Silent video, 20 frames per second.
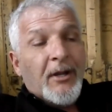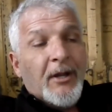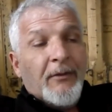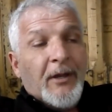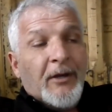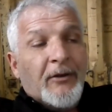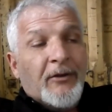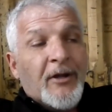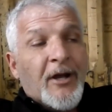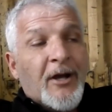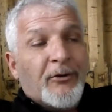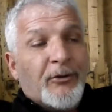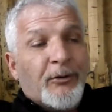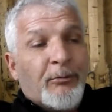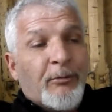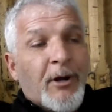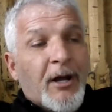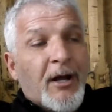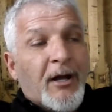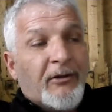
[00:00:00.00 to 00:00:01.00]
That Dr.
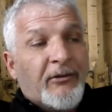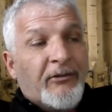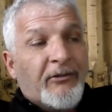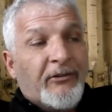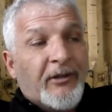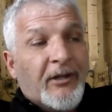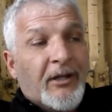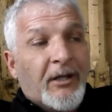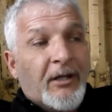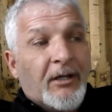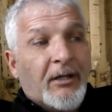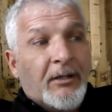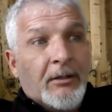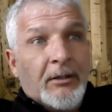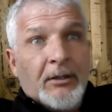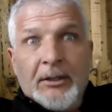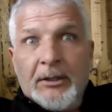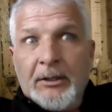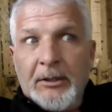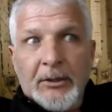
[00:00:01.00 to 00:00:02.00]
Ross, uh,
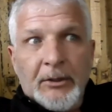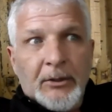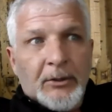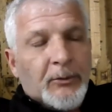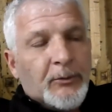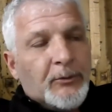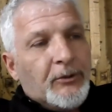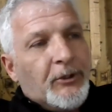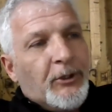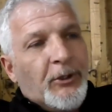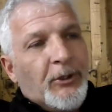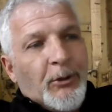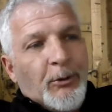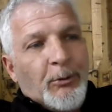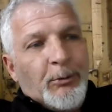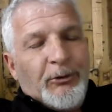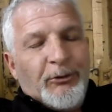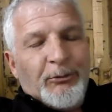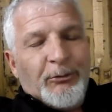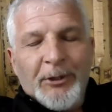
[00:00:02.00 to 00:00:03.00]
you know,
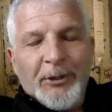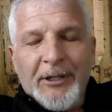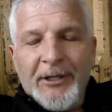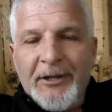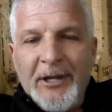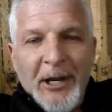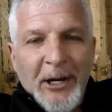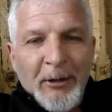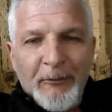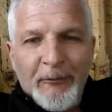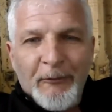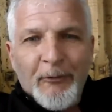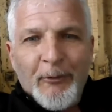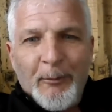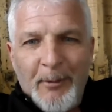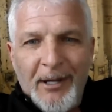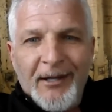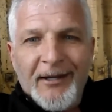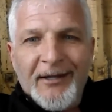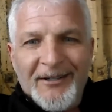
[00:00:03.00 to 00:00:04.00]
was really there for
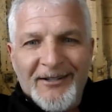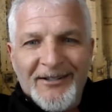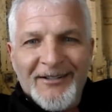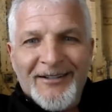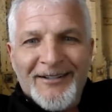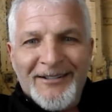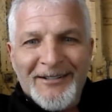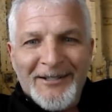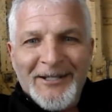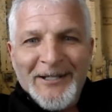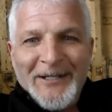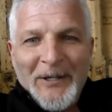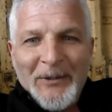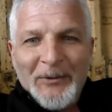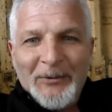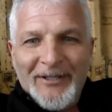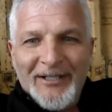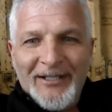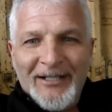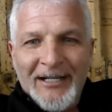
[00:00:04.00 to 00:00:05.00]
me and, you know,
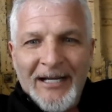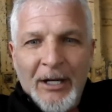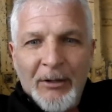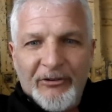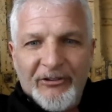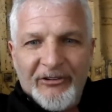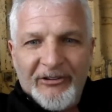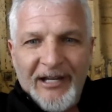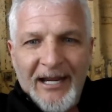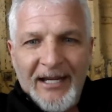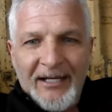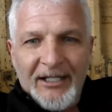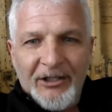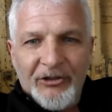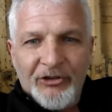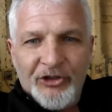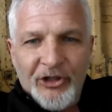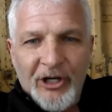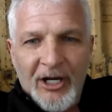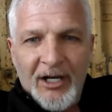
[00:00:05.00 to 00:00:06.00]
did an
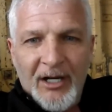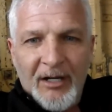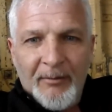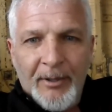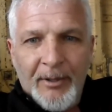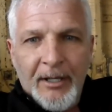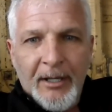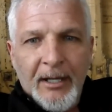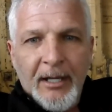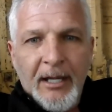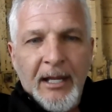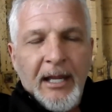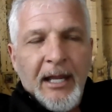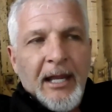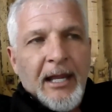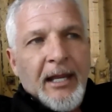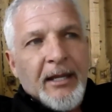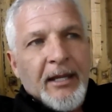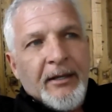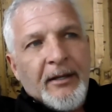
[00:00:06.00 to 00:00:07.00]
outstanding job.
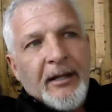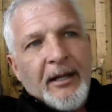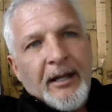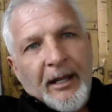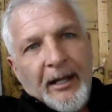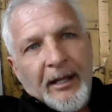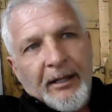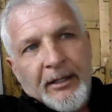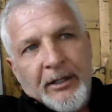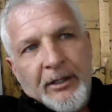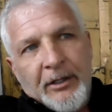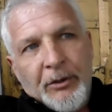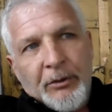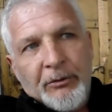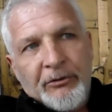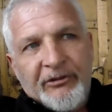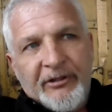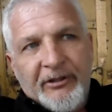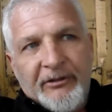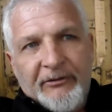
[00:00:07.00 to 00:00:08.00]
And, uh, you know,
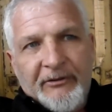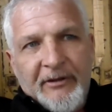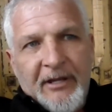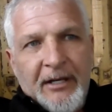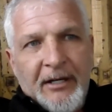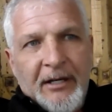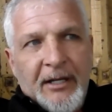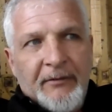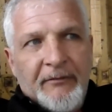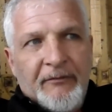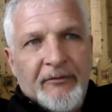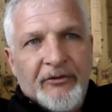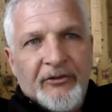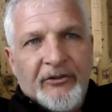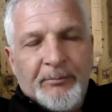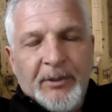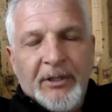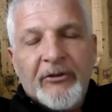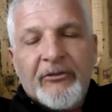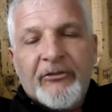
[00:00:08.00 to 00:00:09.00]
since then, I've
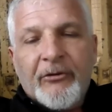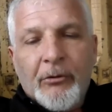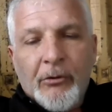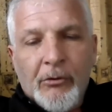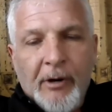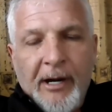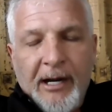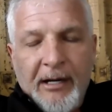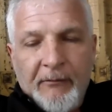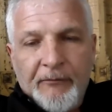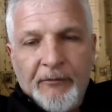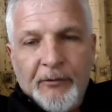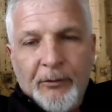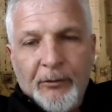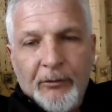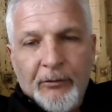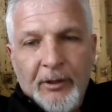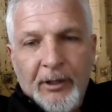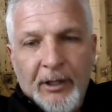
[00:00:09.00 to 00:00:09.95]
just been so grateful.